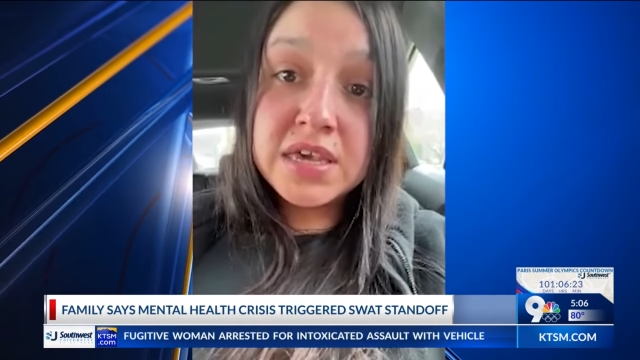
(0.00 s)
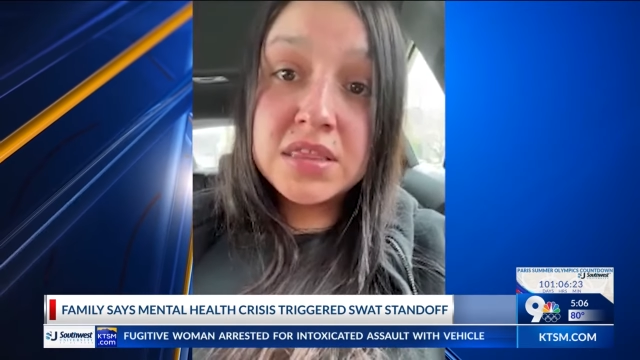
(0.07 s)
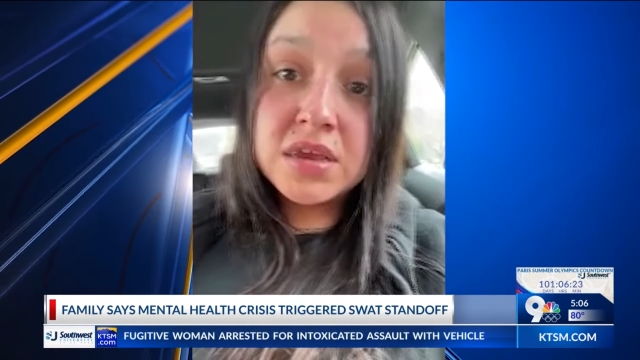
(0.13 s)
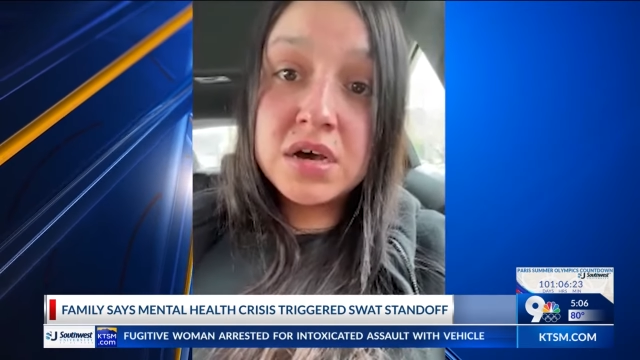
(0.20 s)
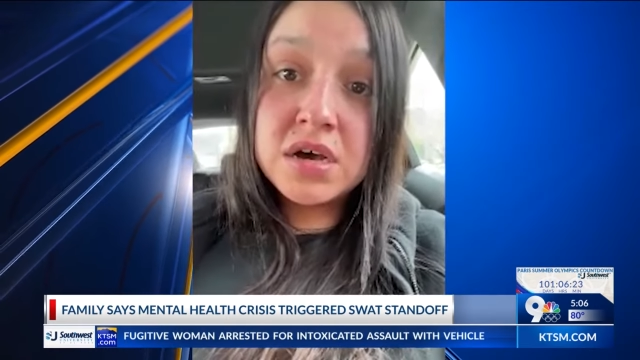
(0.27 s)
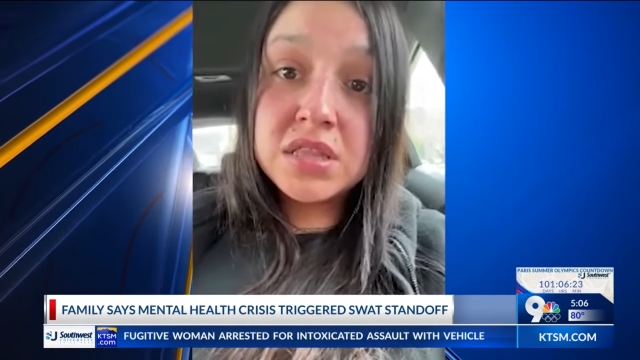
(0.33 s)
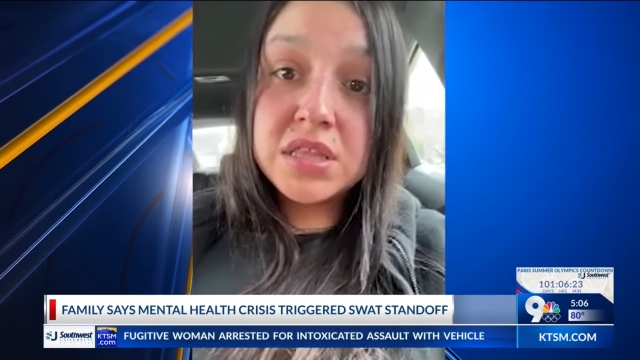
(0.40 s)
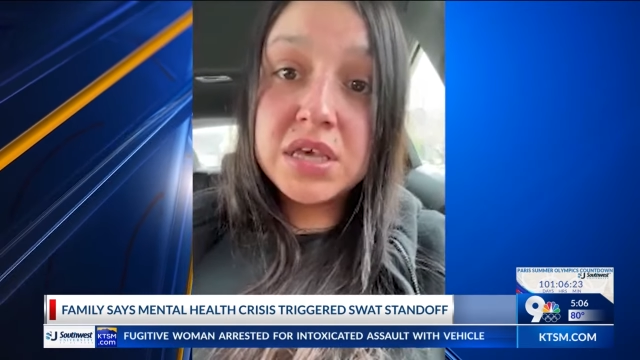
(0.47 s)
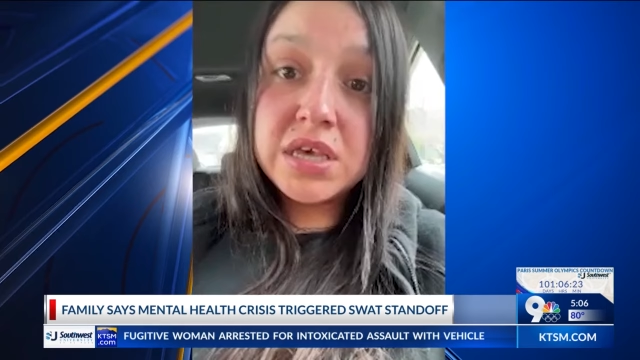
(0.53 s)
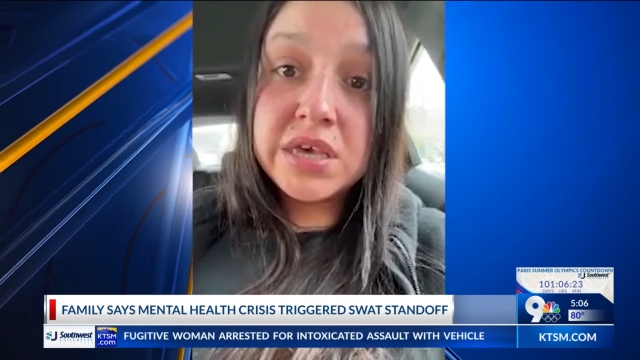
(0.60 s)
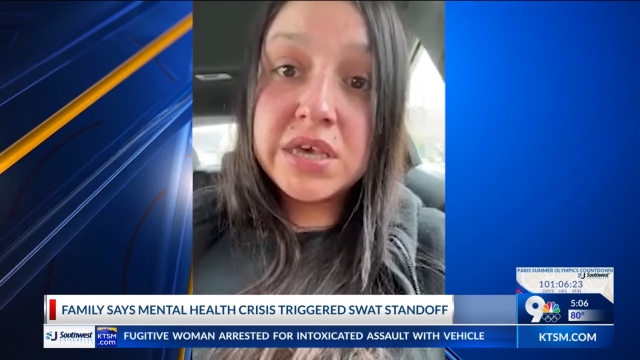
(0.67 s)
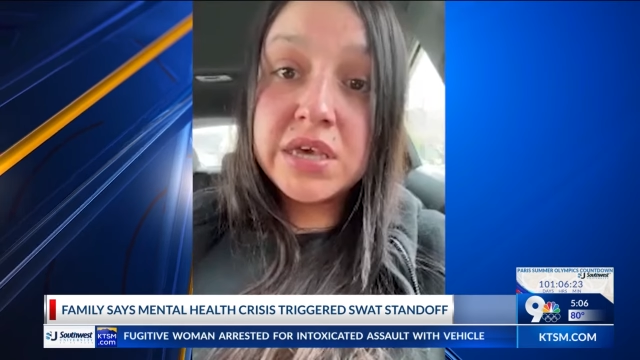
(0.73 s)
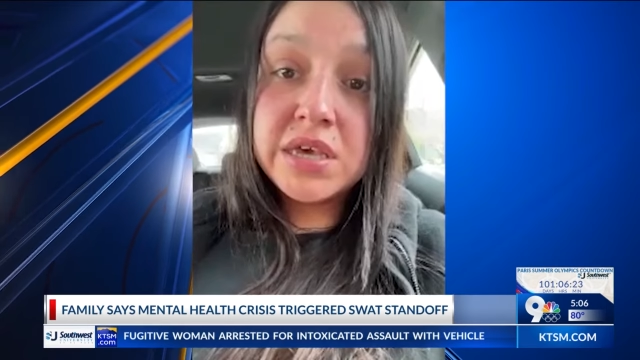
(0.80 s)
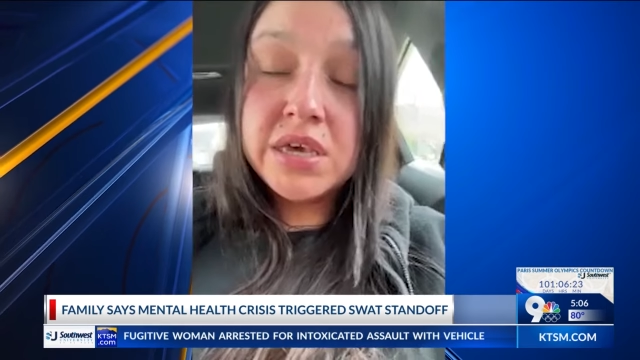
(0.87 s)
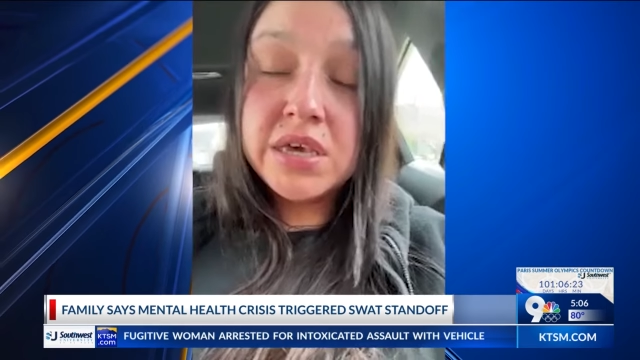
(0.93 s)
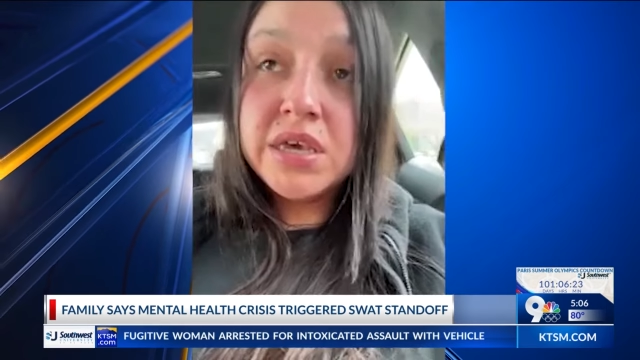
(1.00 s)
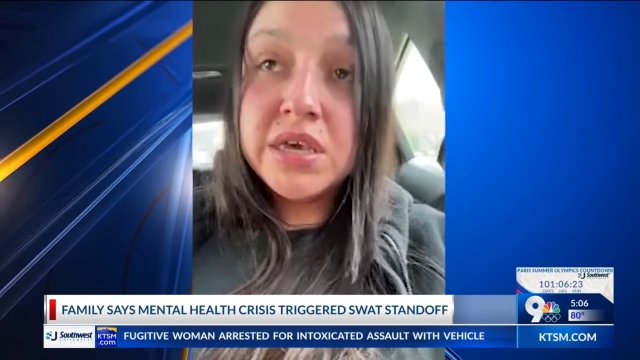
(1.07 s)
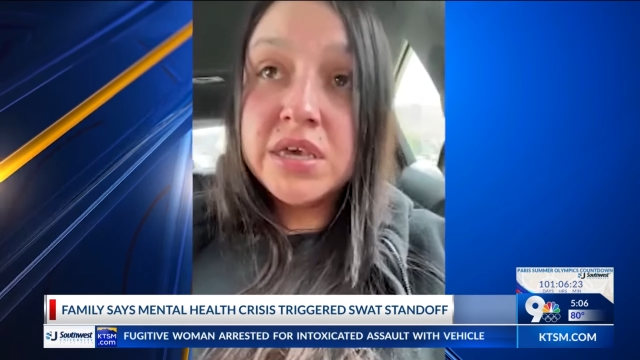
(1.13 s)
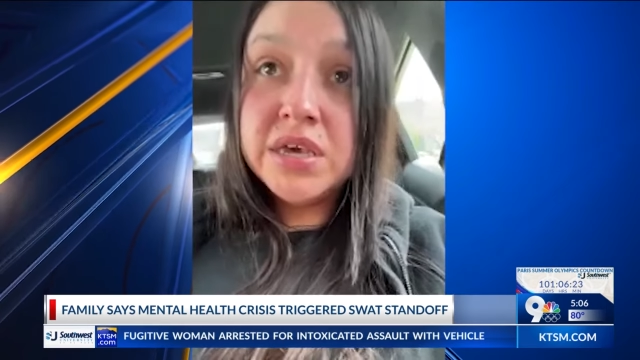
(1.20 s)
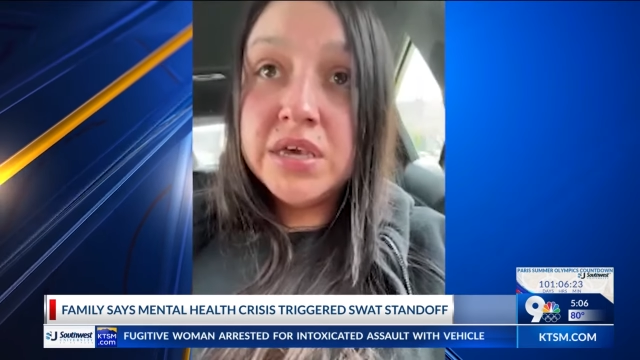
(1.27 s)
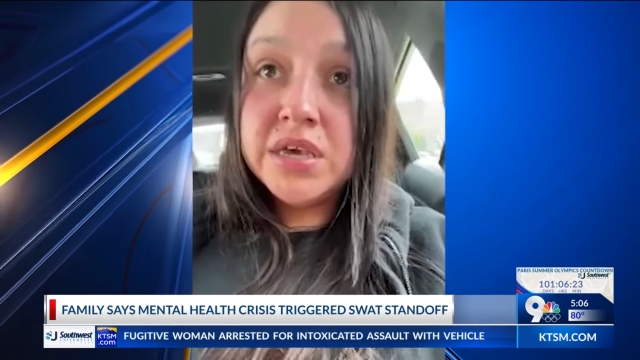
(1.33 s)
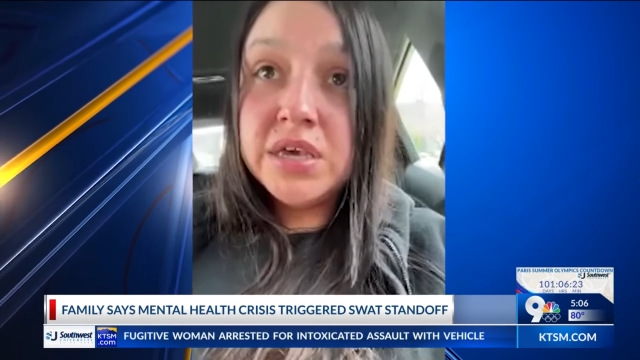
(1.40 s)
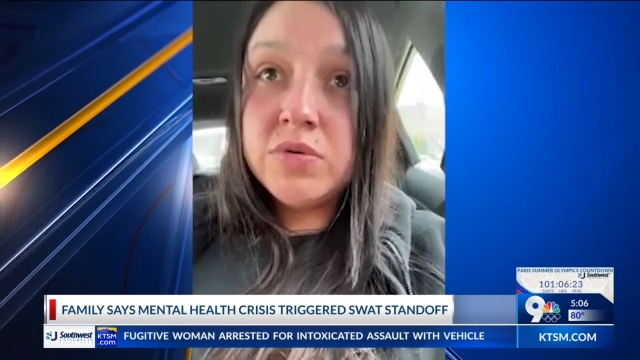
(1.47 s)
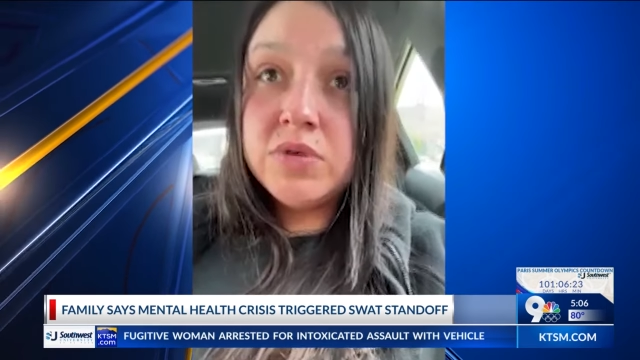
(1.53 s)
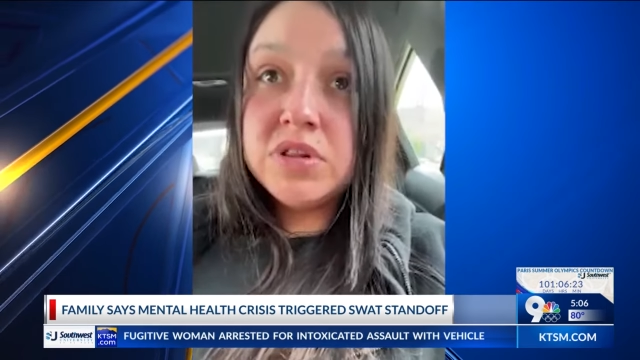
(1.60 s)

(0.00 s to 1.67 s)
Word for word: He thought that it